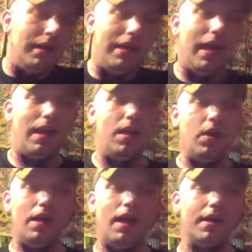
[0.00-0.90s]
Yeah,
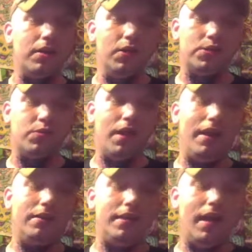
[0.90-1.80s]
no, not at close
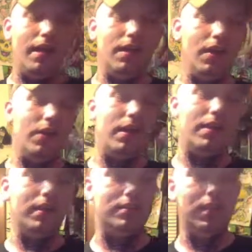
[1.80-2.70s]
range. Yeah, no, nothing's